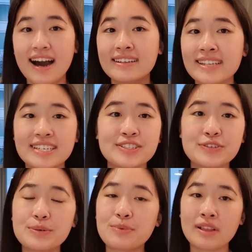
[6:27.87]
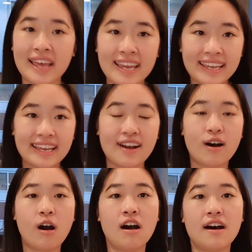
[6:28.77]
Unless you are planning
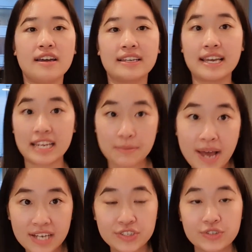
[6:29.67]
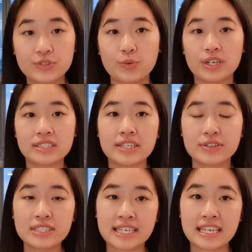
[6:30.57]
on getting a master's or
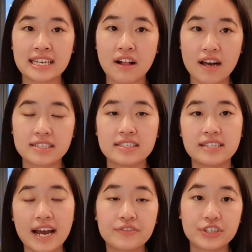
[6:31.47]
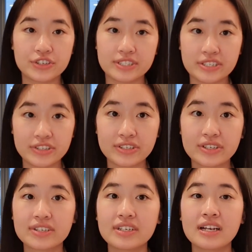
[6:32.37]
continuing taking classes after your senior
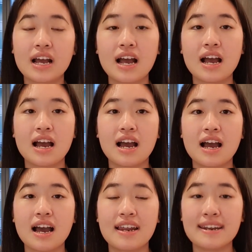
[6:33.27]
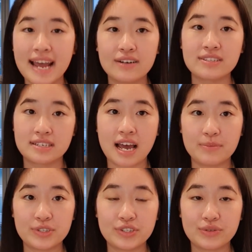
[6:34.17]
year, now's the time
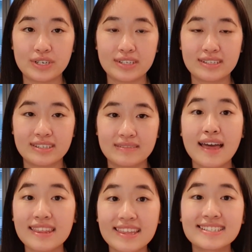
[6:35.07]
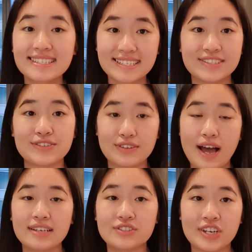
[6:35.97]
to do it. This is your
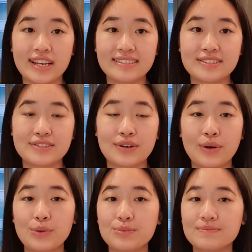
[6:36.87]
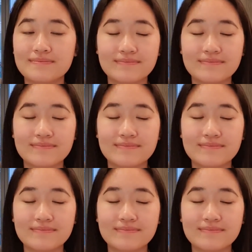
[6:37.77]
last chance, so